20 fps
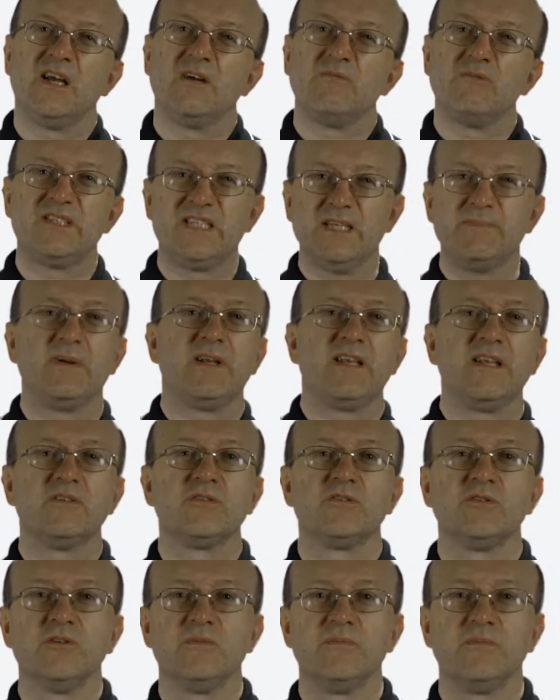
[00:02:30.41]
We typically
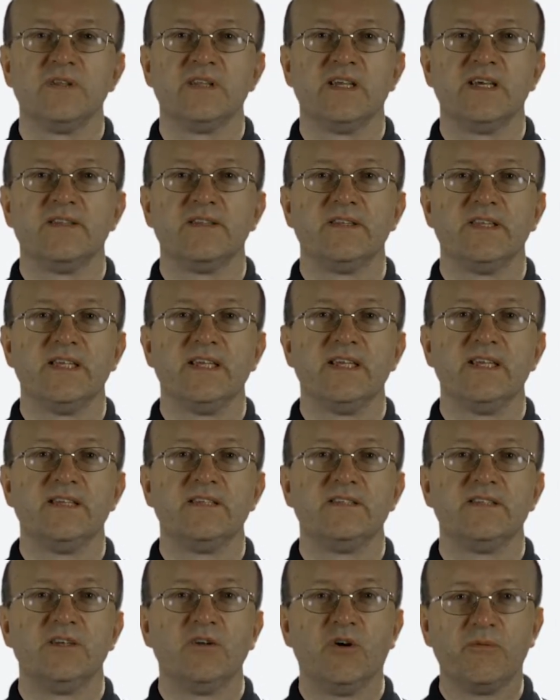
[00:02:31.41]
assume that the
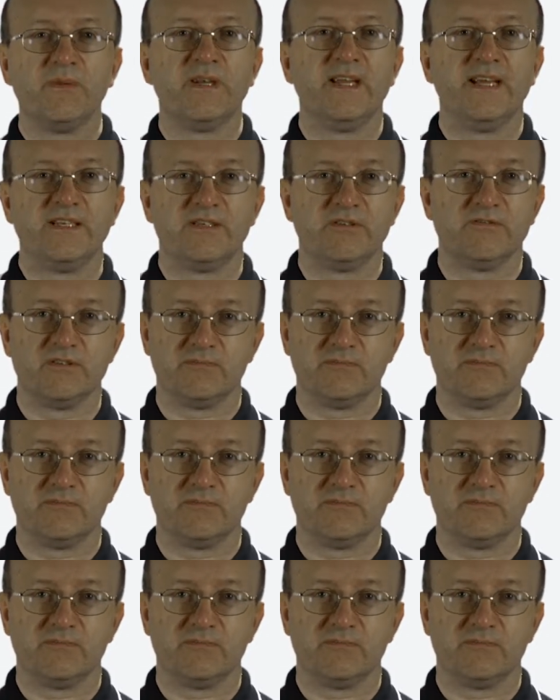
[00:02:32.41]
denominator